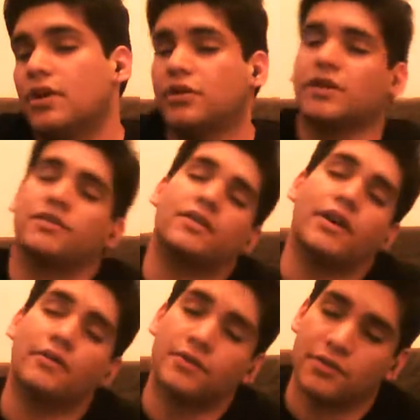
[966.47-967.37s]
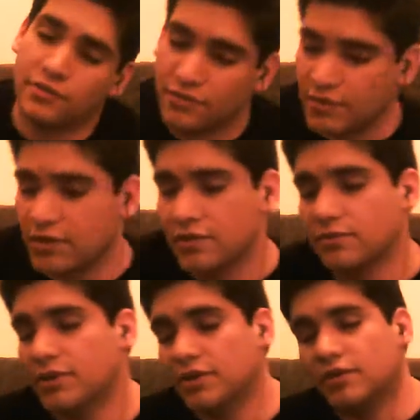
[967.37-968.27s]
oh yes, I was going to say the
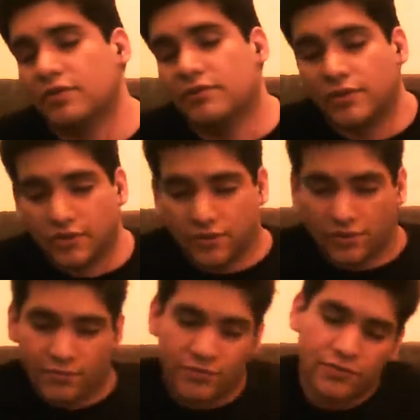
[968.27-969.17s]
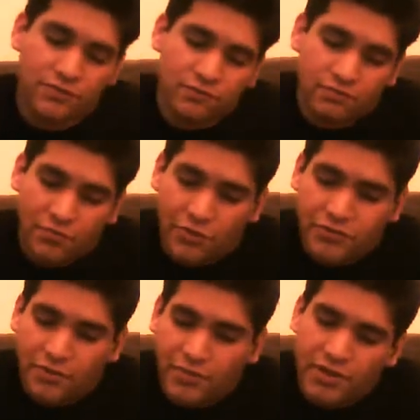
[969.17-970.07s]
main difference between
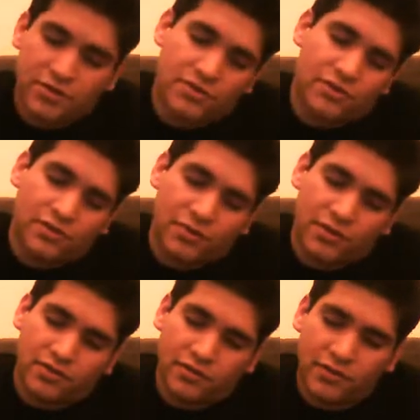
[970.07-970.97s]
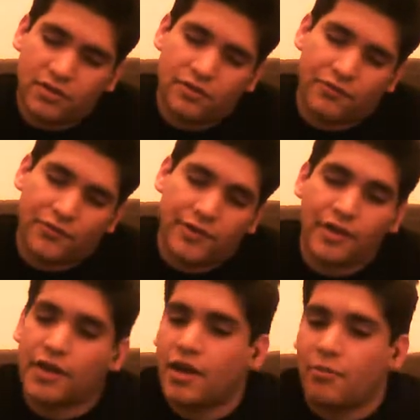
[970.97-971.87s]
both conventions in Mexico and Hungary.
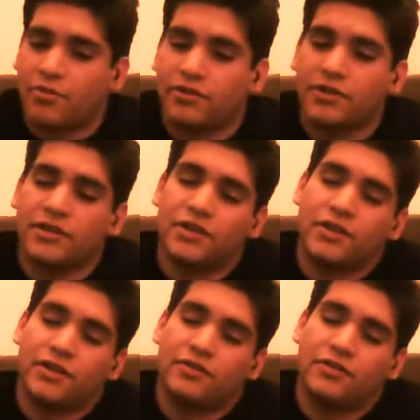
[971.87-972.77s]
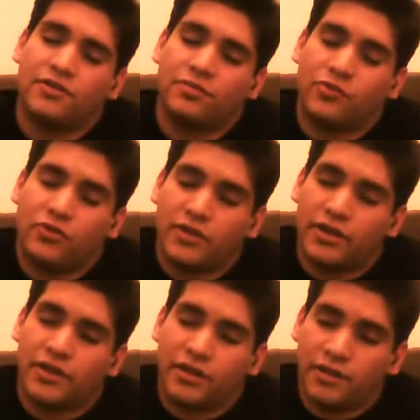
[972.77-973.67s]
Probably here it's more
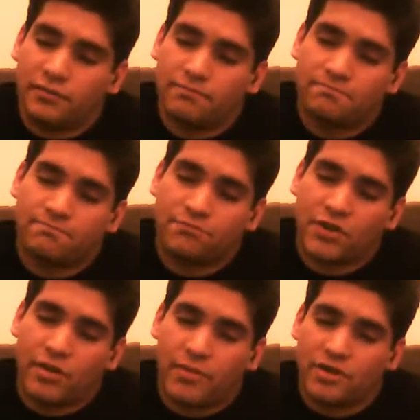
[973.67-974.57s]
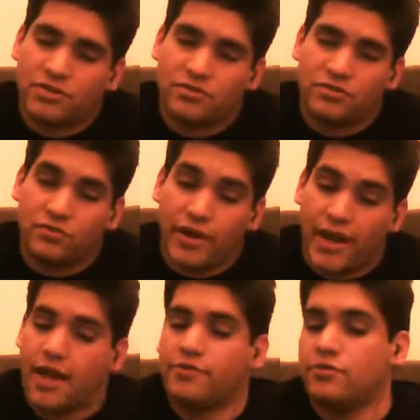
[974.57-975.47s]
like a convention to
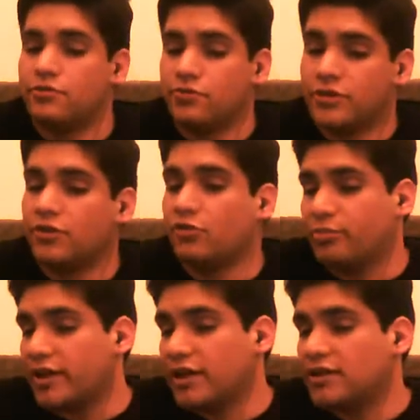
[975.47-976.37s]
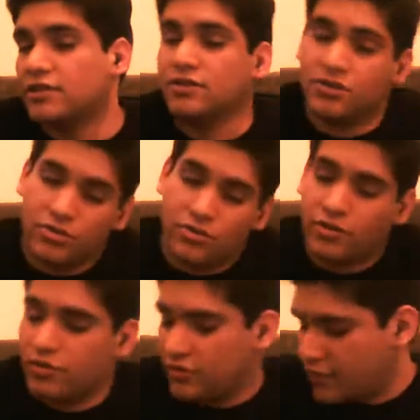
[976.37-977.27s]
gather with cosplay and enjoy
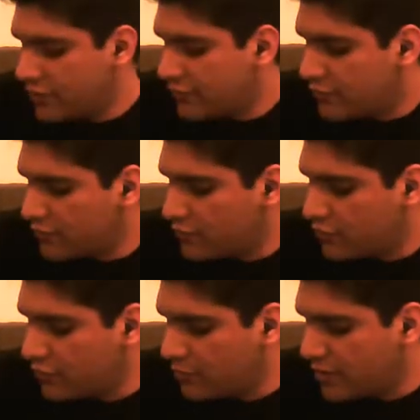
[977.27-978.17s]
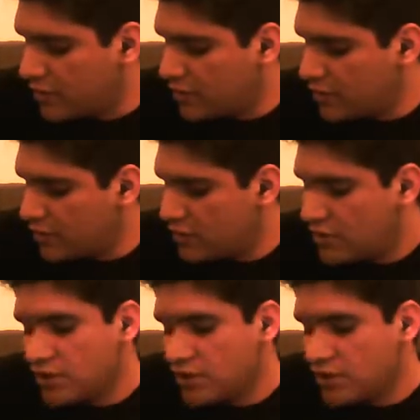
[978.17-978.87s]
yourself cosplaying,